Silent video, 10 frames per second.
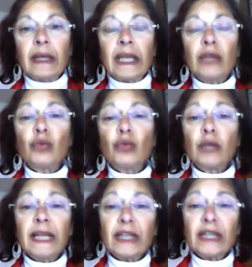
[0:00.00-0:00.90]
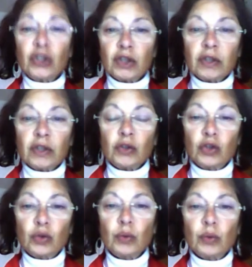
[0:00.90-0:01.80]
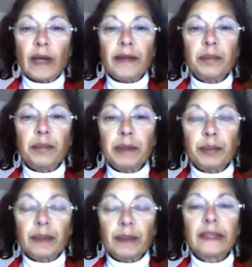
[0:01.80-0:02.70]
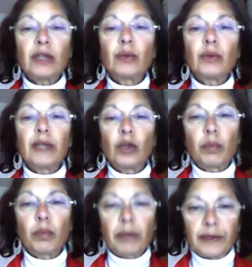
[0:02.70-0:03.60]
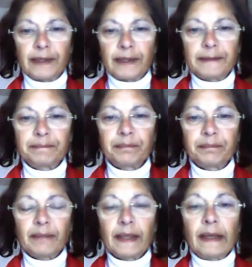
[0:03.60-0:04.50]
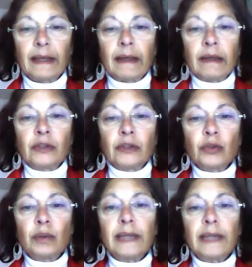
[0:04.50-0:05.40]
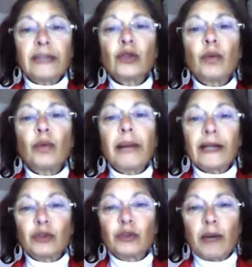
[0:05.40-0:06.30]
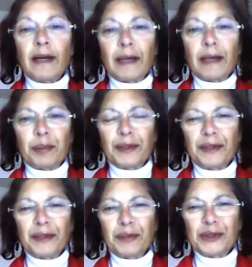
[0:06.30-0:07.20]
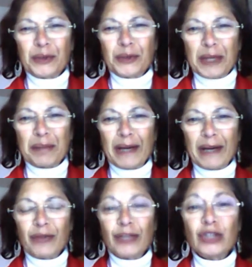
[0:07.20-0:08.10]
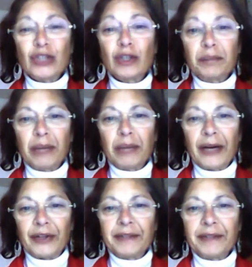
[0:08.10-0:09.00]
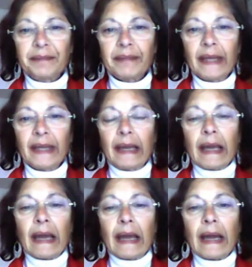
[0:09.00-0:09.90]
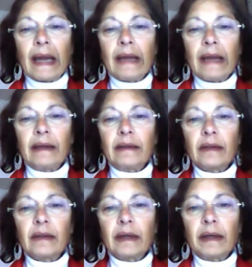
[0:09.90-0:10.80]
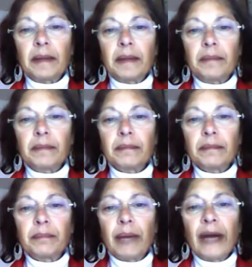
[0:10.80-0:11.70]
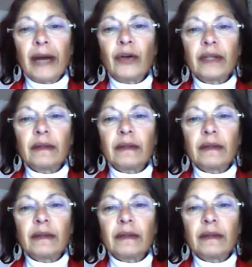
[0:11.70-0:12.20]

in relation to other people, including your partner. So let's go back to our couple that we're talking about, Rachel and Byron. And um, Byron